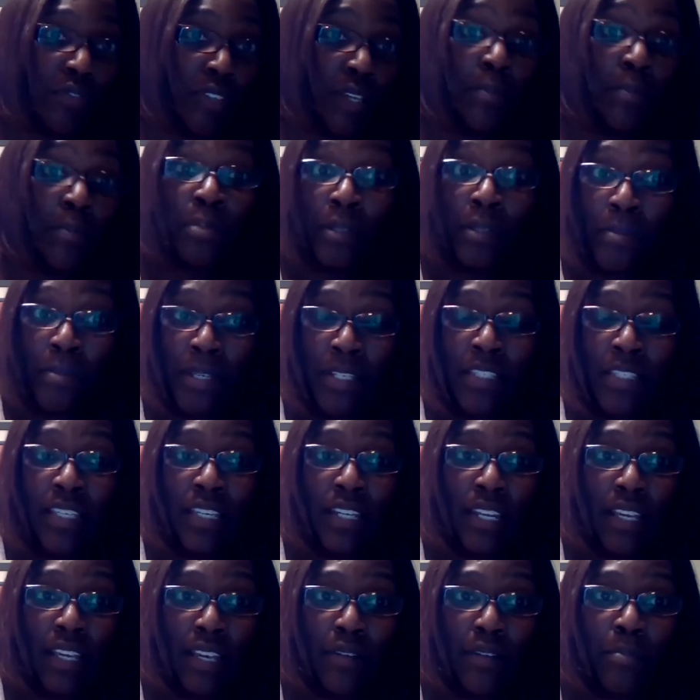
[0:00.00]

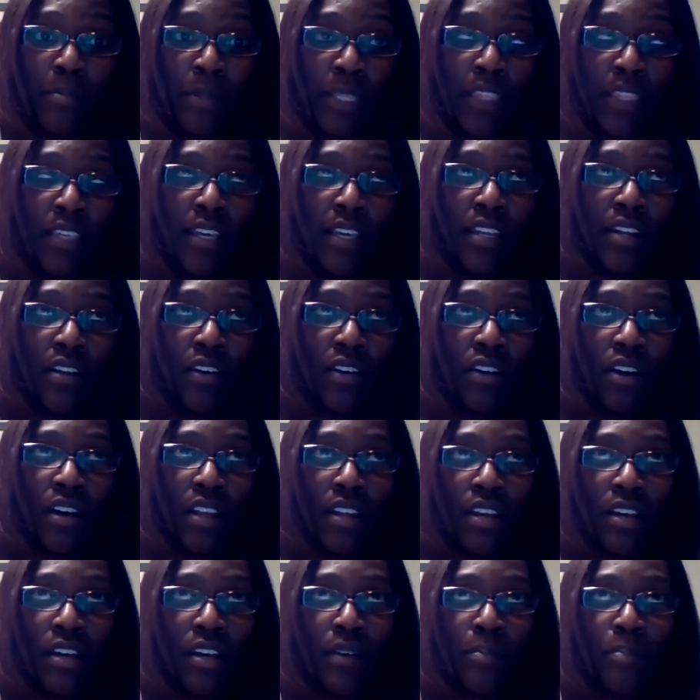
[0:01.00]
implementing it. But then
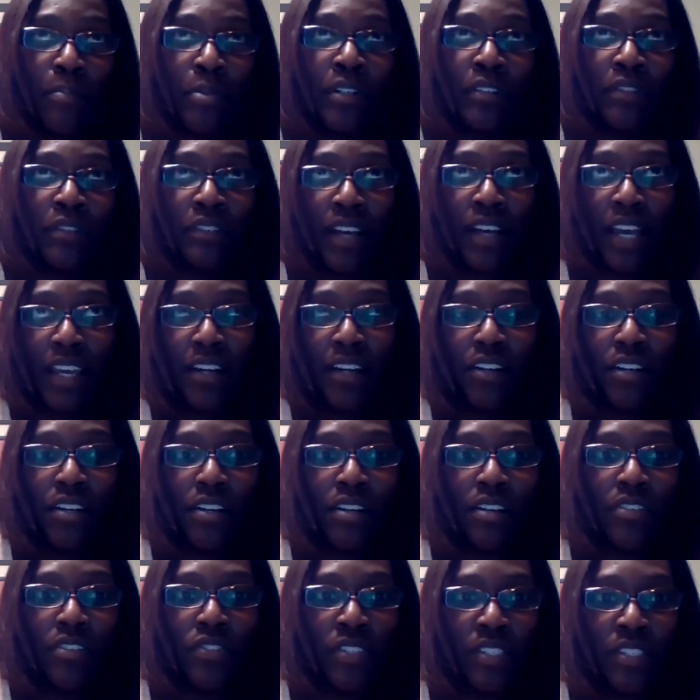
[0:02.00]
on a
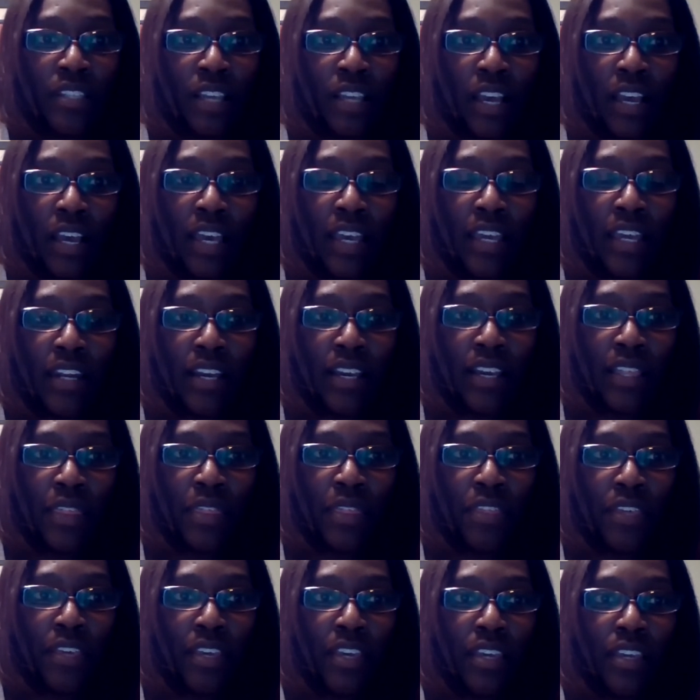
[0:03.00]
provider side, I
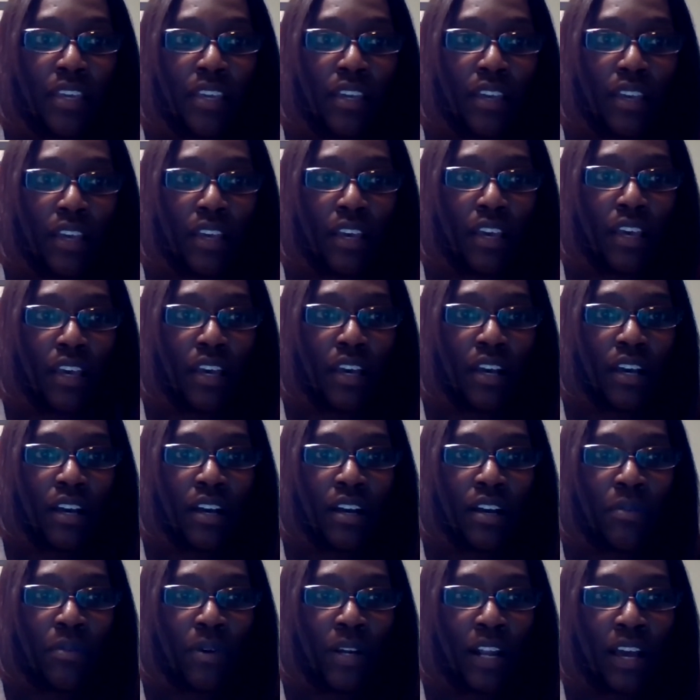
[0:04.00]
think
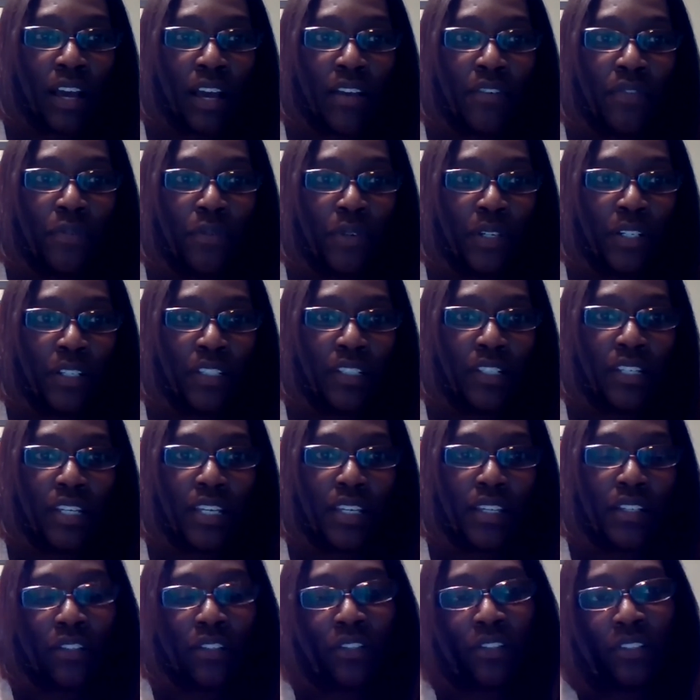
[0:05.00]
what I've
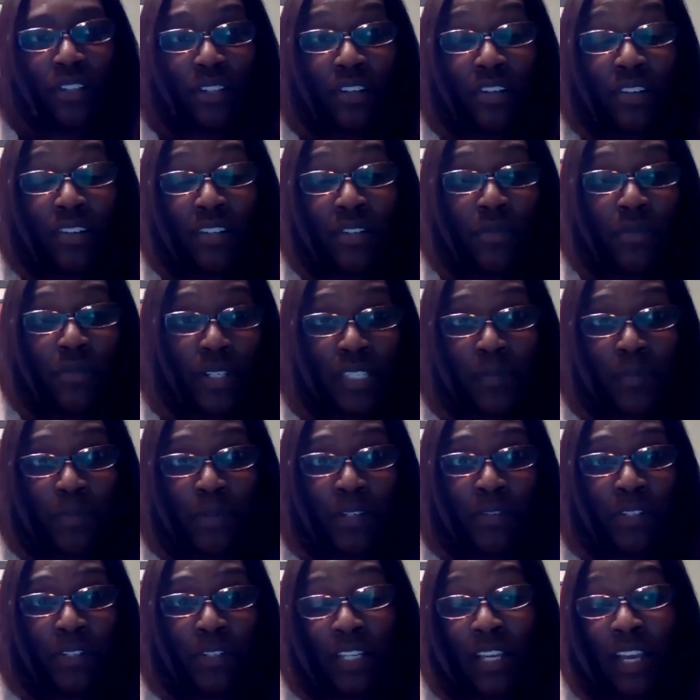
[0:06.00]
really learned and what's
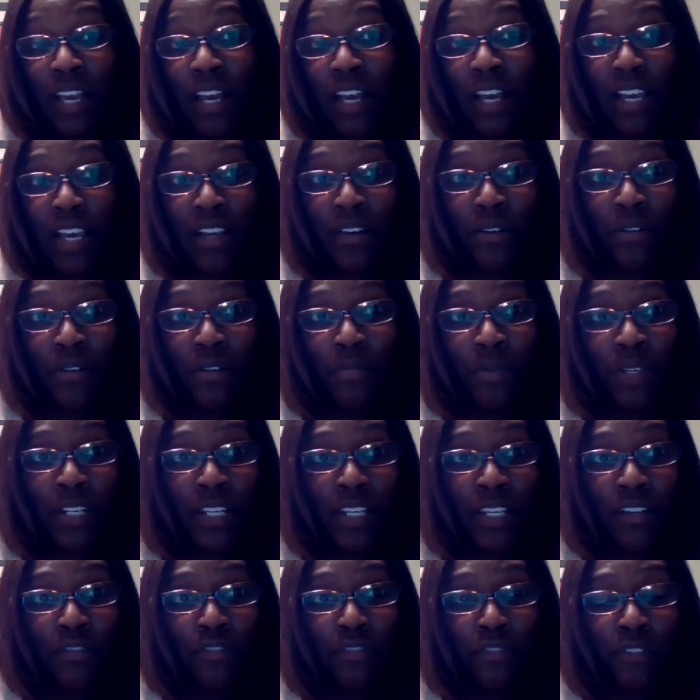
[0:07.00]
been really
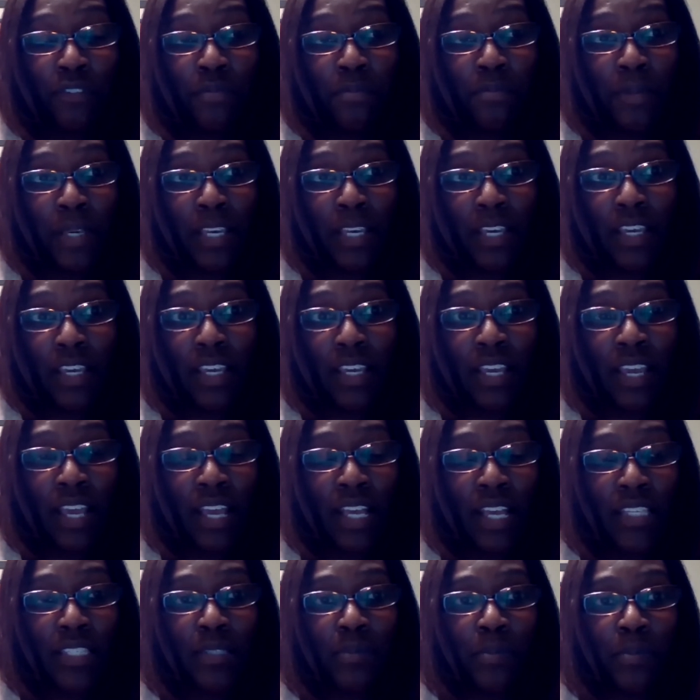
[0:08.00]
eye-opening for me
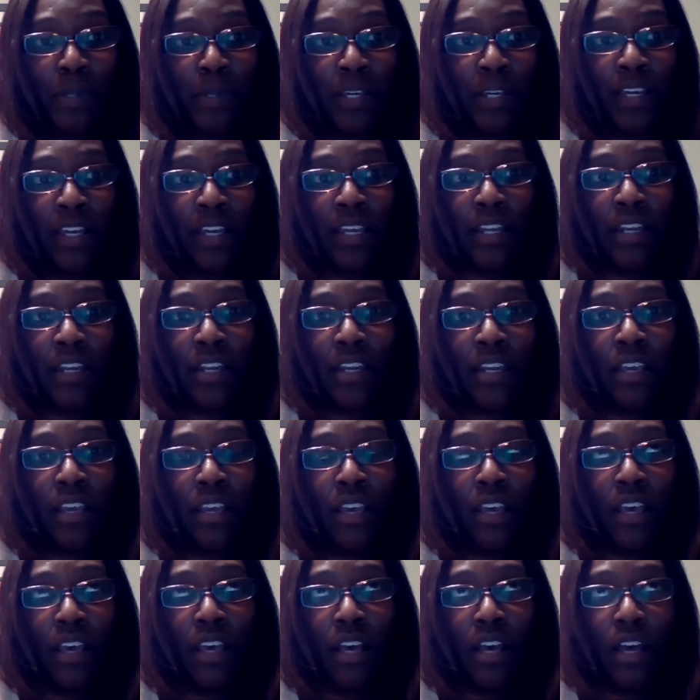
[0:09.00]
has been
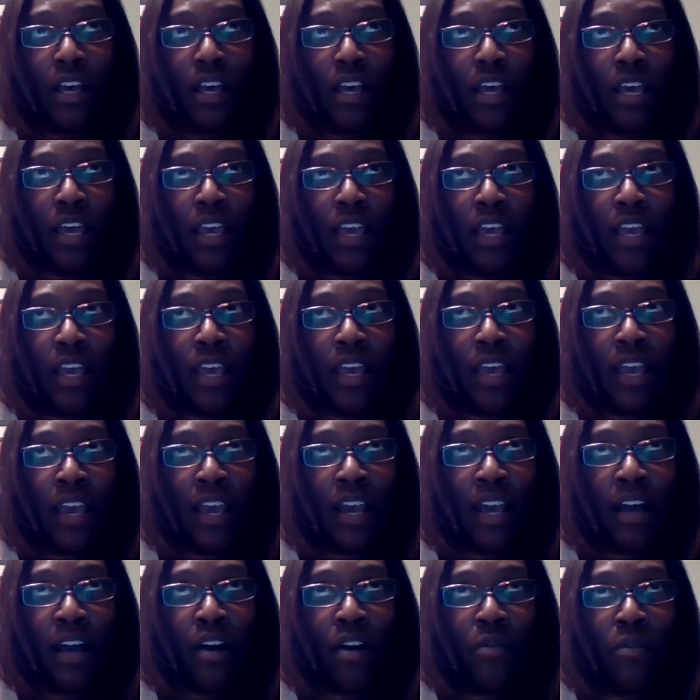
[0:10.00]

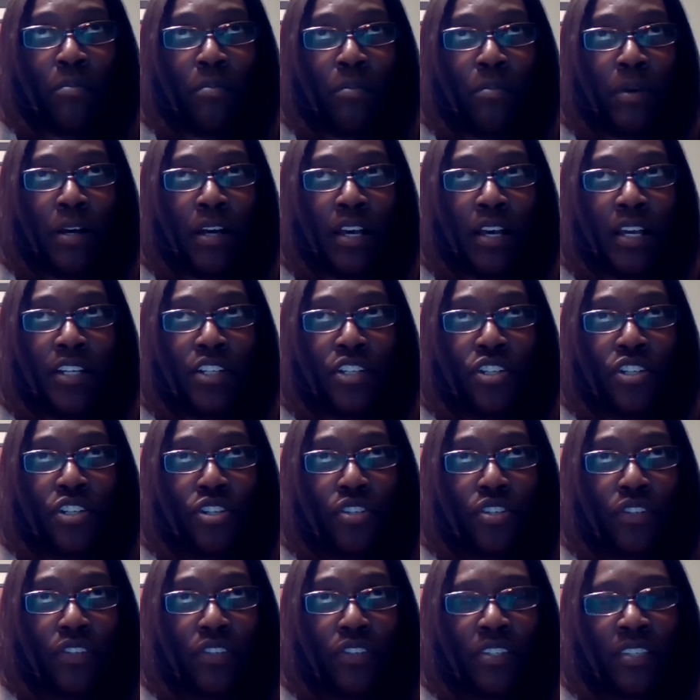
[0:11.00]
how much